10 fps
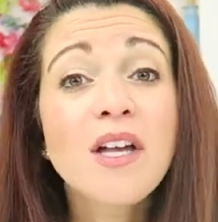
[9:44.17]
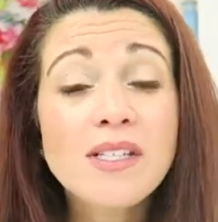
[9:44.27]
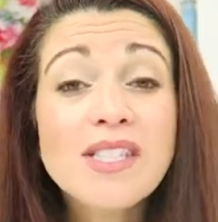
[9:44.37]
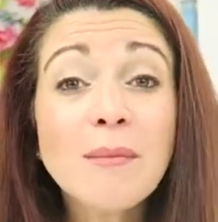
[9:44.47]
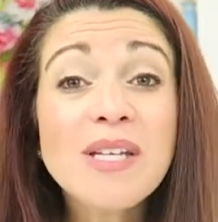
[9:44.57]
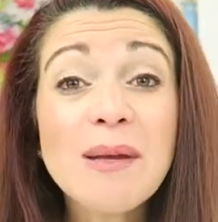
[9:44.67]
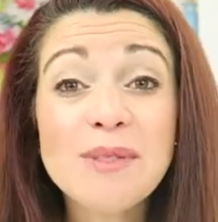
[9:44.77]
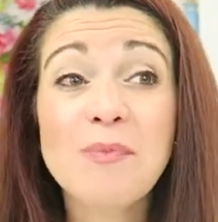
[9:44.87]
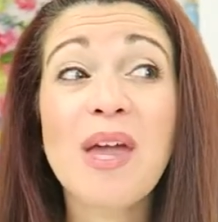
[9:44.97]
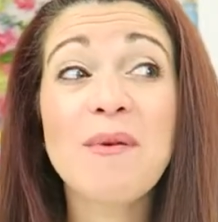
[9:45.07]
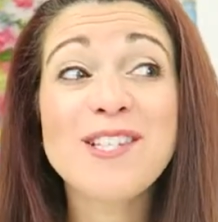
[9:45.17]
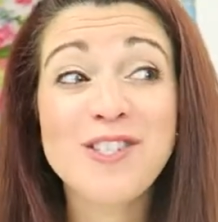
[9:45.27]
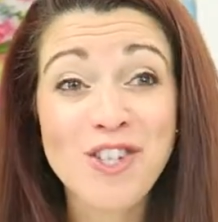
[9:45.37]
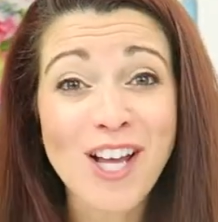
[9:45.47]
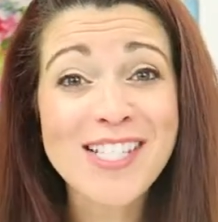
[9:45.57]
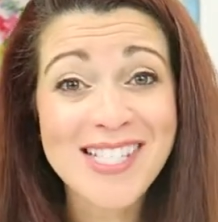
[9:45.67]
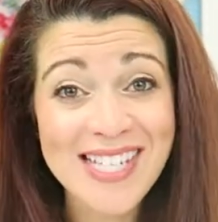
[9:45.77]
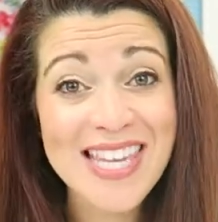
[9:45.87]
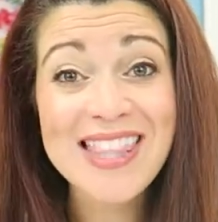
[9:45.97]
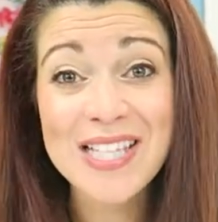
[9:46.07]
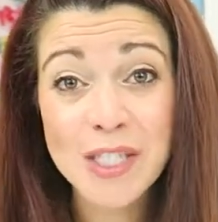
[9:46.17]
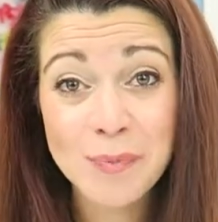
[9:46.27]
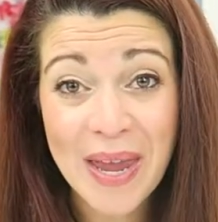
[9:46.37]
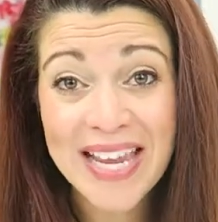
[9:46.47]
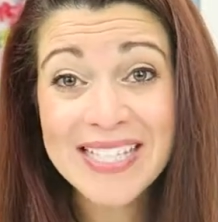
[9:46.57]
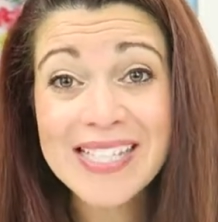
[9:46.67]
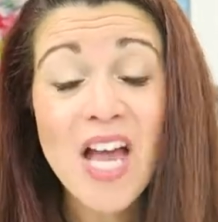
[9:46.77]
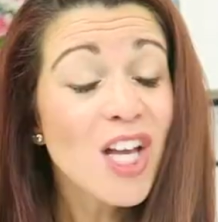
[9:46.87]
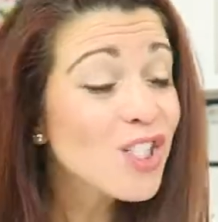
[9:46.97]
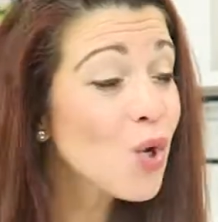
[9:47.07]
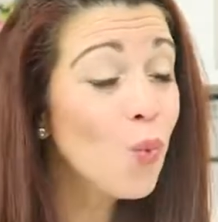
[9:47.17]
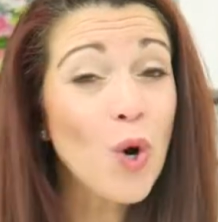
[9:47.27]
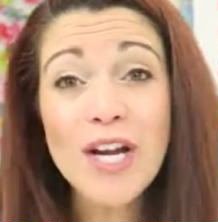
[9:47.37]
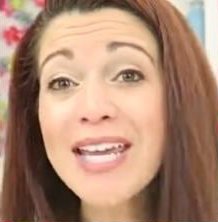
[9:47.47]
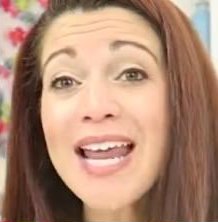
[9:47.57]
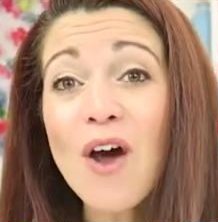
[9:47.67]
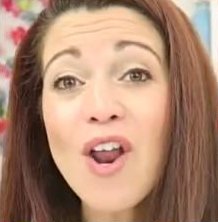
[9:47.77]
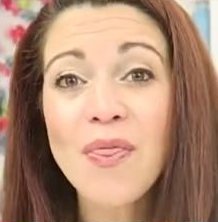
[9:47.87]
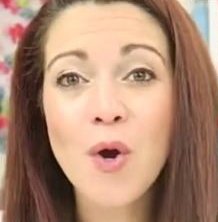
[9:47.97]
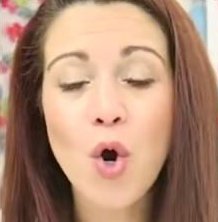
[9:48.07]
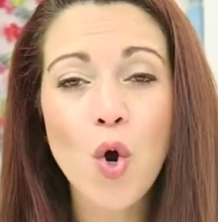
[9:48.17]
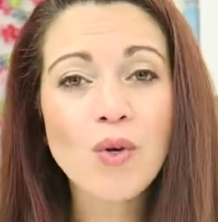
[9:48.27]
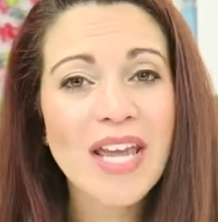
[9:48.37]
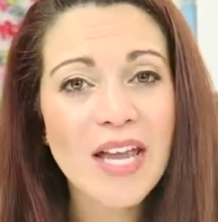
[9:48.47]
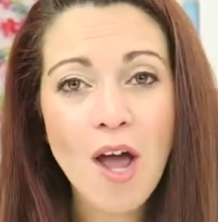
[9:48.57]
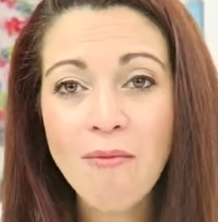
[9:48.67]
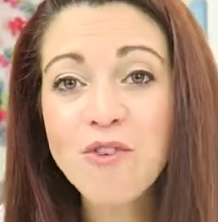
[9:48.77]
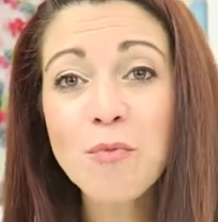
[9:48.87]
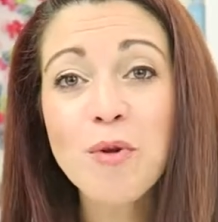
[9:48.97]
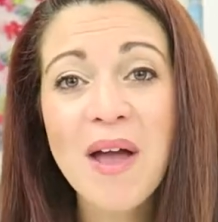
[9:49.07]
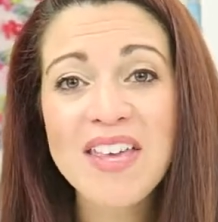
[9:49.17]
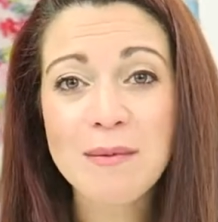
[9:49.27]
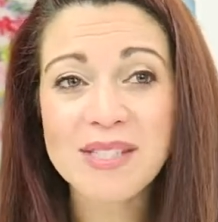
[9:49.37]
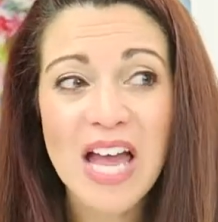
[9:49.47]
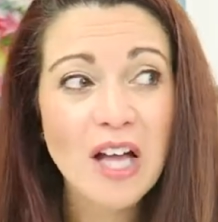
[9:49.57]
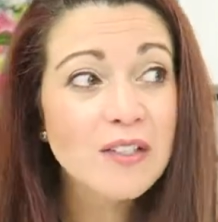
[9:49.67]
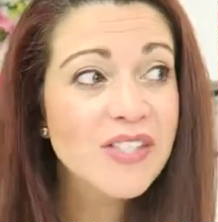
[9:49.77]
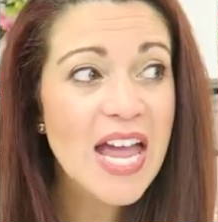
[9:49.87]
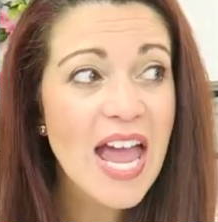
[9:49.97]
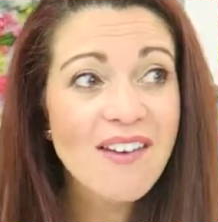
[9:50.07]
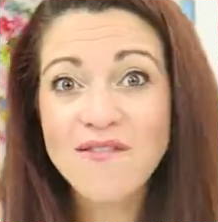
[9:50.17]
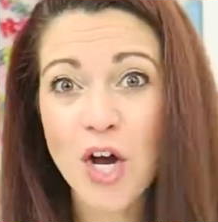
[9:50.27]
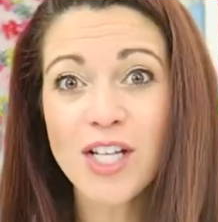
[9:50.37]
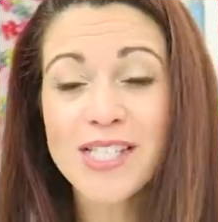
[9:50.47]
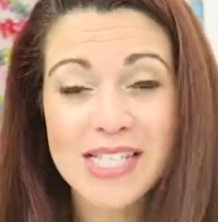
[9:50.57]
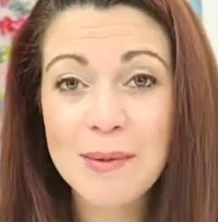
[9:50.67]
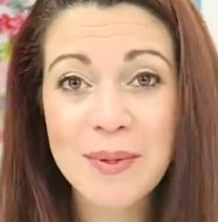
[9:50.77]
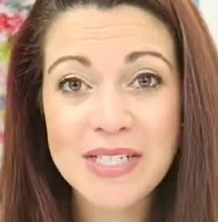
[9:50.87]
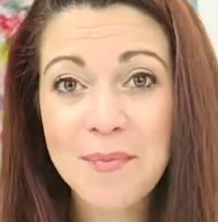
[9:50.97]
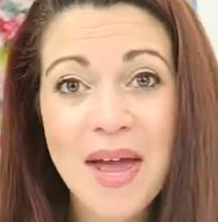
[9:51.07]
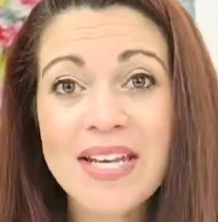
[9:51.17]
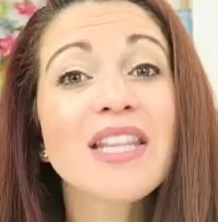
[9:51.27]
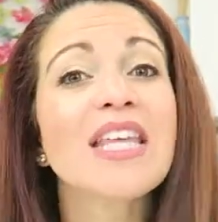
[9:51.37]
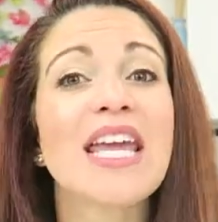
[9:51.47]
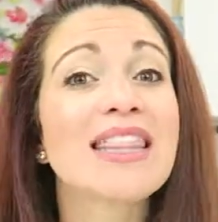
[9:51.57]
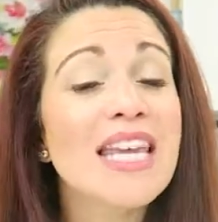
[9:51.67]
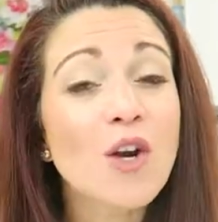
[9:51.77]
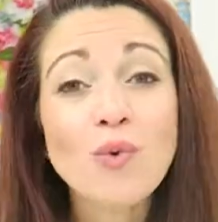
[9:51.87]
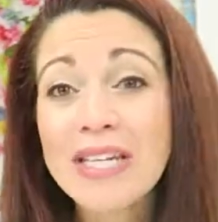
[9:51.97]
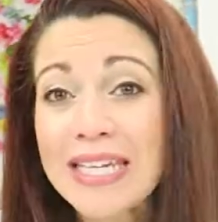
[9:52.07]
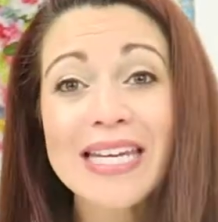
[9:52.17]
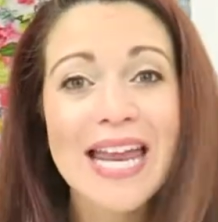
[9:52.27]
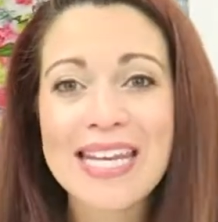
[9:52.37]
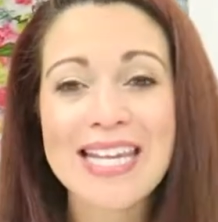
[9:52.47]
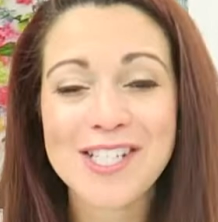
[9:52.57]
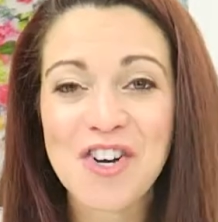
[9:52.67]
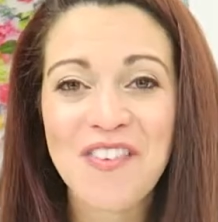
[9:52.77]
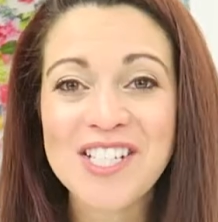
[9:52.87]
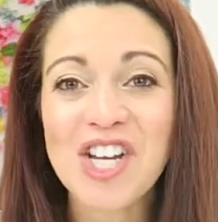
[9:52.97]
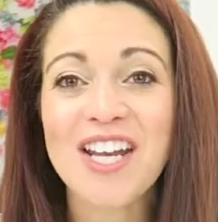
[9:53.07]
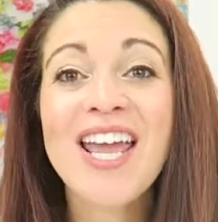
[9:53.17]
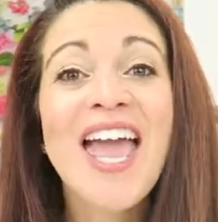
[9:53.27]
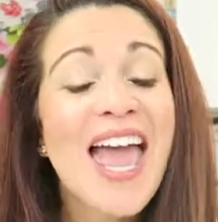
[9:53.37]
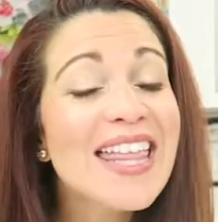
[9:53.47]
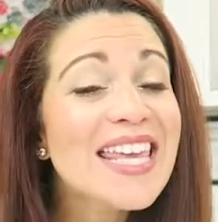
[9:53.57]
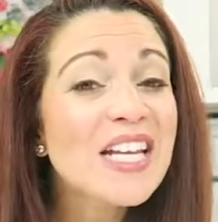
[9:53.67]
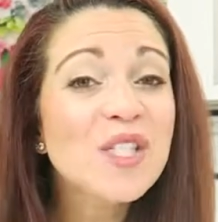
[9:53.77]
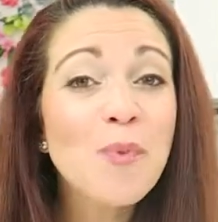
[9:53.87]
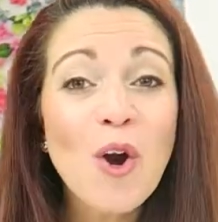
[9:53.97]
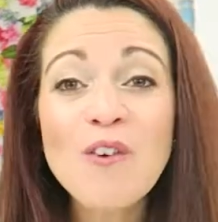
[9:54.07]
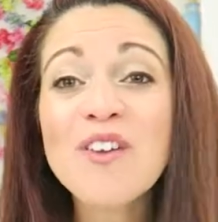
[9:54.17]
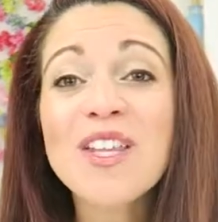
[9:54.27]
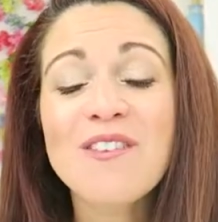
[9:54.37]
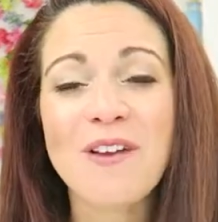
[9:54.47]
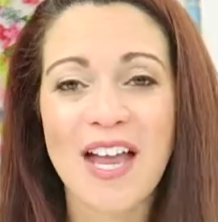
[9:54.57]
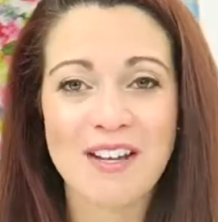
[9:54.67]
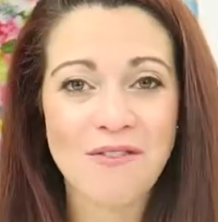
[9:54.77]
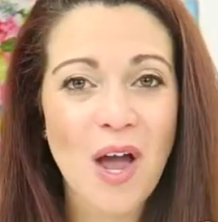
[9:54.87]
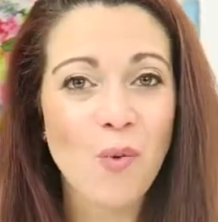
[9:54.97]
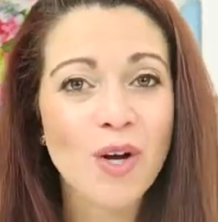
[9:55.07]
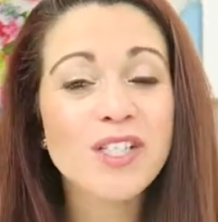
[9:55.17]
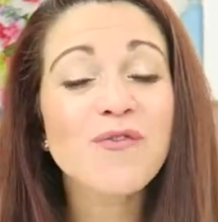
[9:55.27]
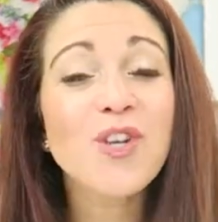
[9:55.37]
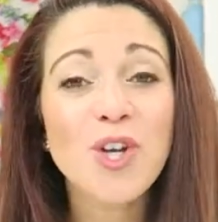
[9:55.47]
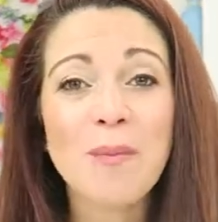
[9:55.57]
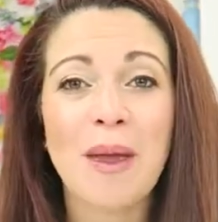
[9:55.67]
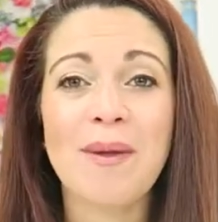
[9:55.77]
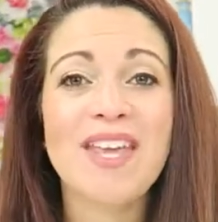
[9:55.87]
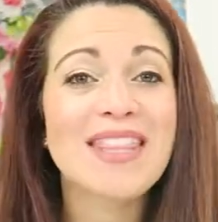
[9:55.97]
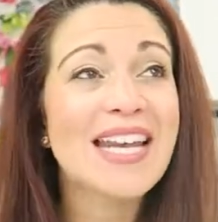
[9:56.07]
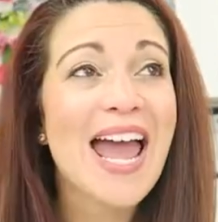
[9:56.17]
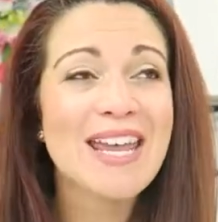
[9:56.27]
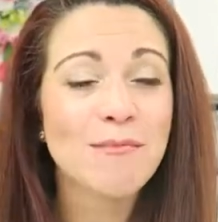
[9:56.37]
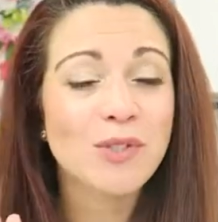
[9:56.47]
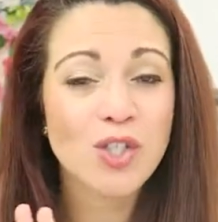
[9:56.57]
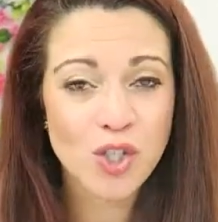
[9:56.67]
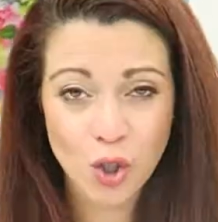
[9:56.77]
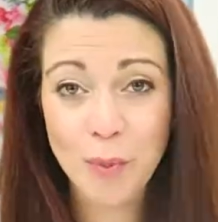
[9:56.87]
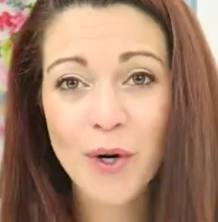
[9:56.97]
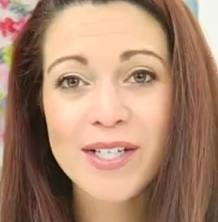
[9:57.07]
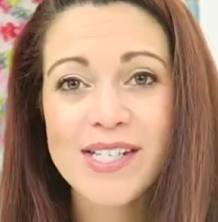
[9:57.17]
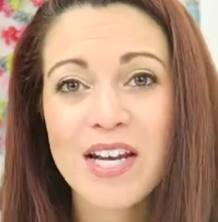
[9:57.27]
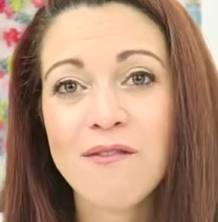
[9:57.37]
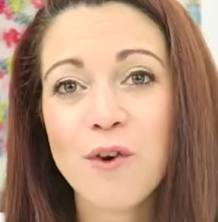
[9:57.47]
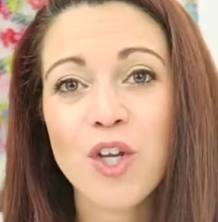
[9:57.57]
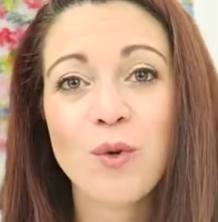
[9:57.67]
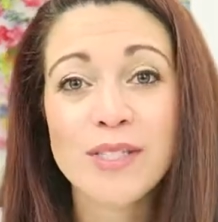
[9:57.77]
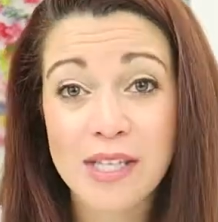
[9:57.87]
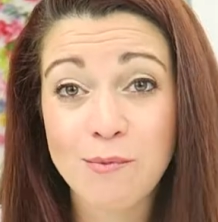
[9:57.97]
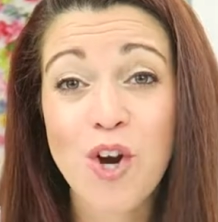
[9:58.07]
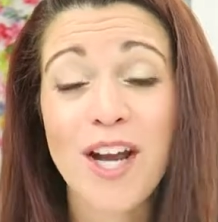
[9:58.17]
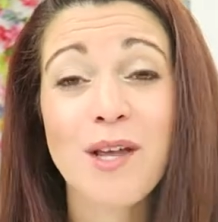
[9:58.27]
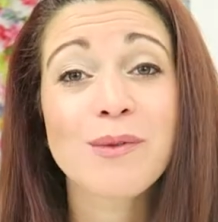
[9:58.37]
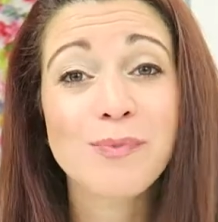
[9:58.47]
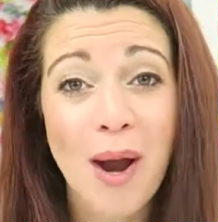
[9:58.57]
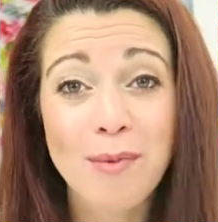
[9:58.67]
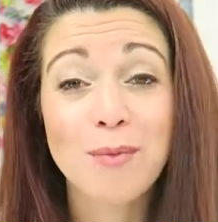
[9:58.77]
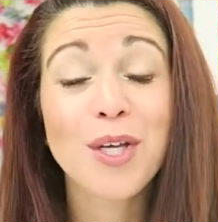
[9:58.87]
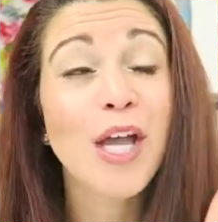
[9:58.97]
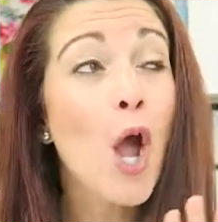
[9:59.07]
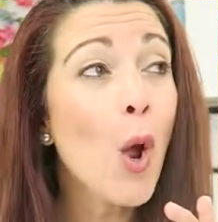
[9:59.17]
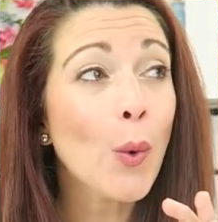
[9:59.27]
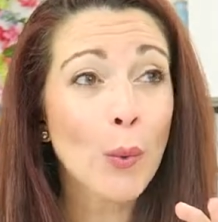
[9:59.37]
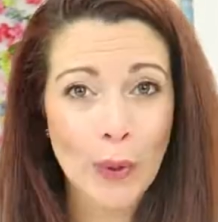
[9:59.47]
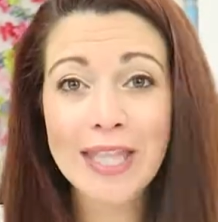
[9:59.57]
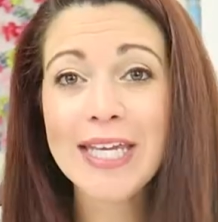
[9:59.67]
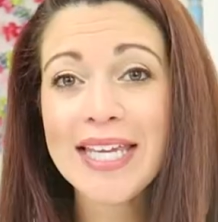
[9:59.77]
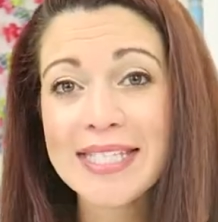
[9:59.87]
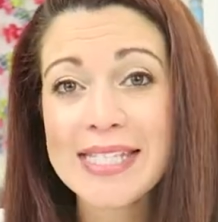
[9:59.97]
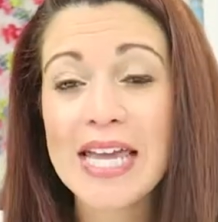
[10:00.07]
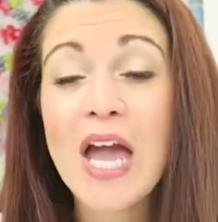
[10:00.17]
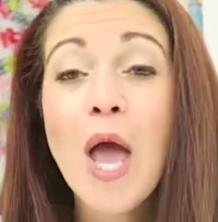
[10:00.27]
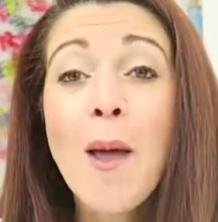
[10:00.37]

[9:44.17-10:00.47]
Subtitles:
Sometimes babies just need the space to work it out on their own, get comfortable by themselves, and fall asleep independently, and they don't need any intervention. And that is perfectly fine. If that works for your baby, then I am super excited for you. Sleep training was probably really easy.